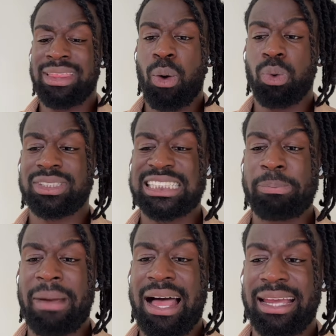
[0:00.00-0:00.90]
that was
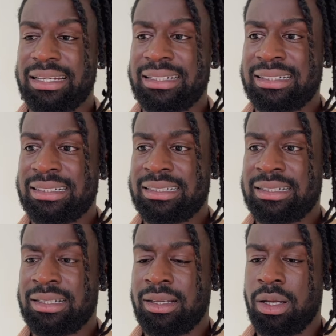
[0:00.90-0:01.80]
spine.
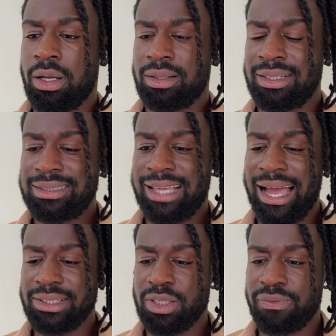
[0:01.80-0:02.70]
This
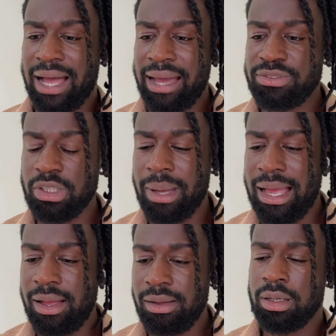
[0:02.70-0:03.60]
guy survived
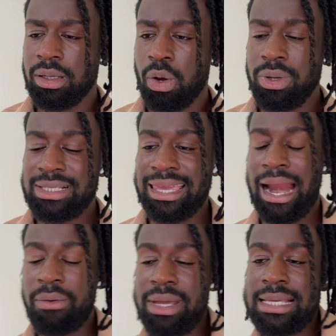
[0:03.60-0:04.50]
somehow? Oh, he's
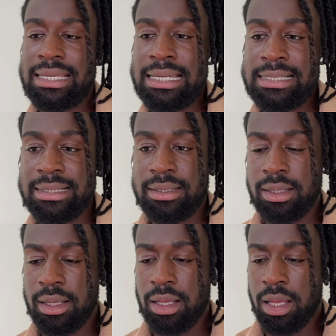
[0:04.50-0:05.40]
carrying his inch. It's
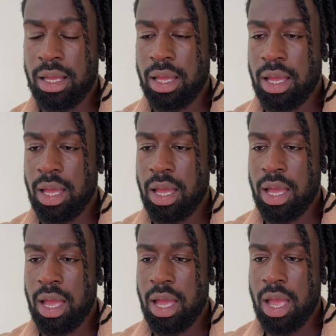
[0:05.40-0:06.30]
time you
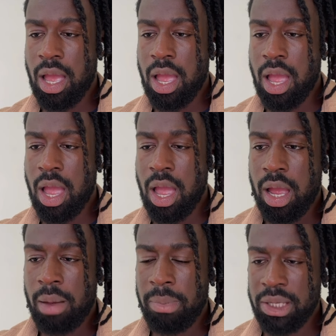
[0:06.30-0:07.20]
kill somebody.
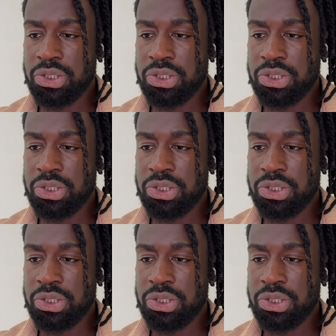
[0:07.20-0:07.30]
Make